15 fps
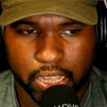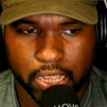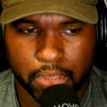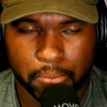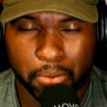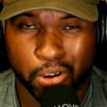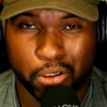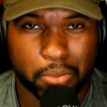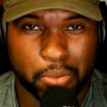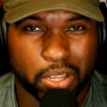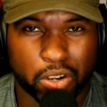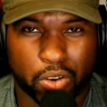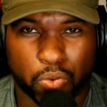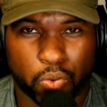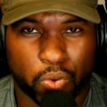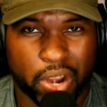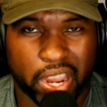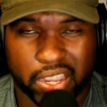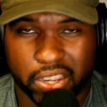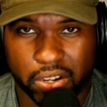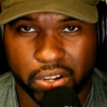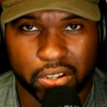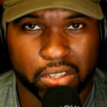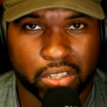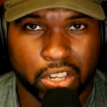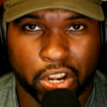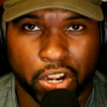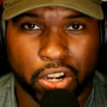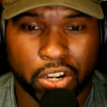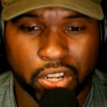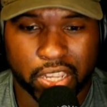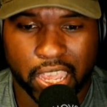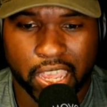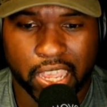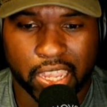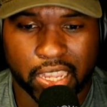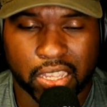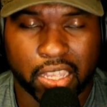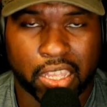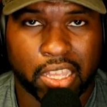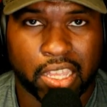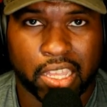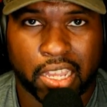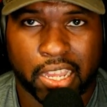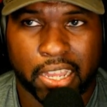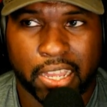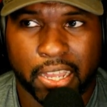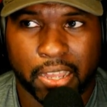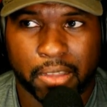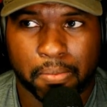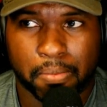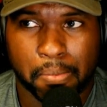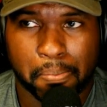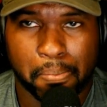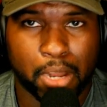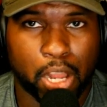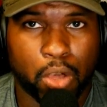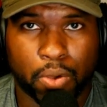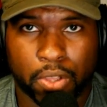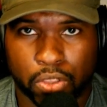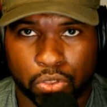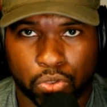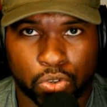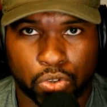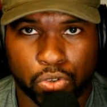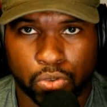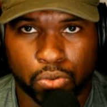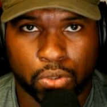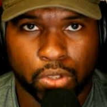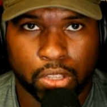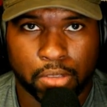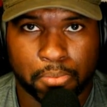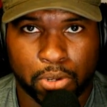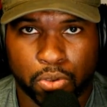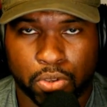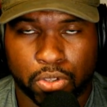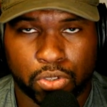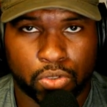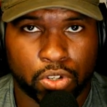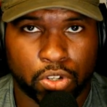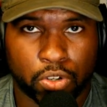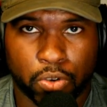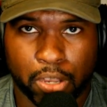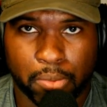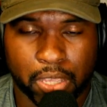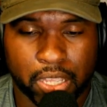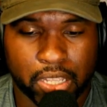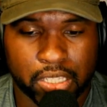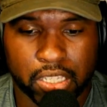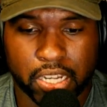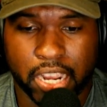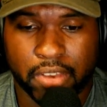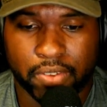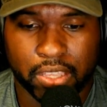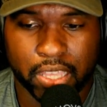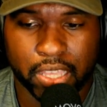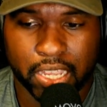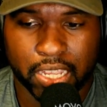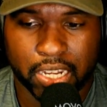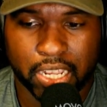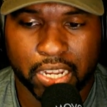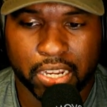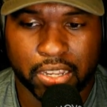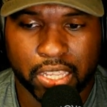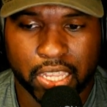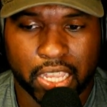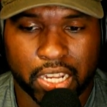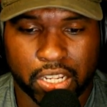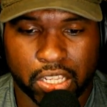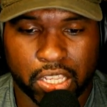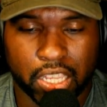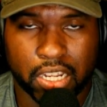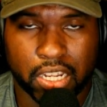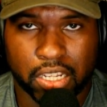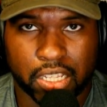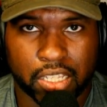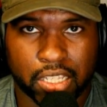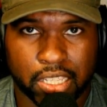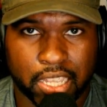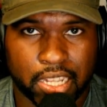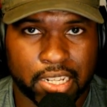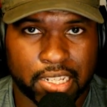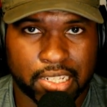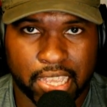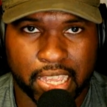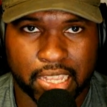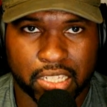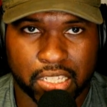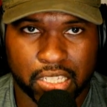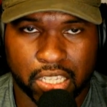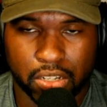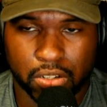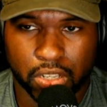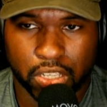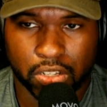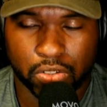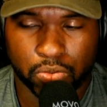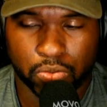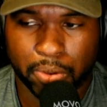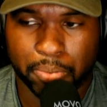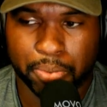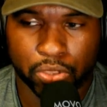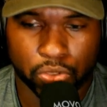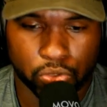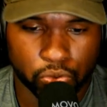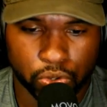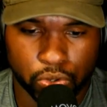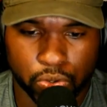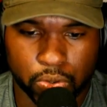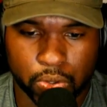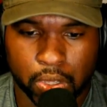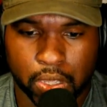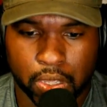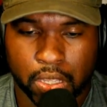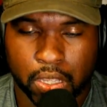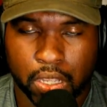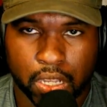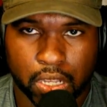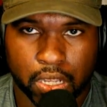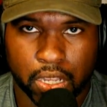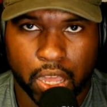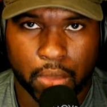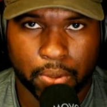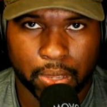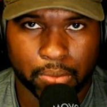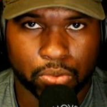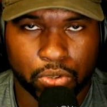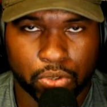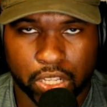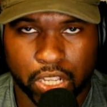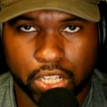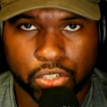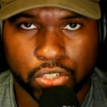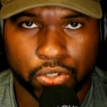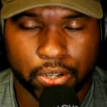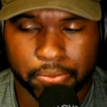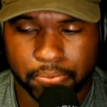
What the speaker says: Burrow being a record hurricane, uh blowing through blowing through the Caribbeans and everything, and then getting to Texas and ripping through all the way up through the country.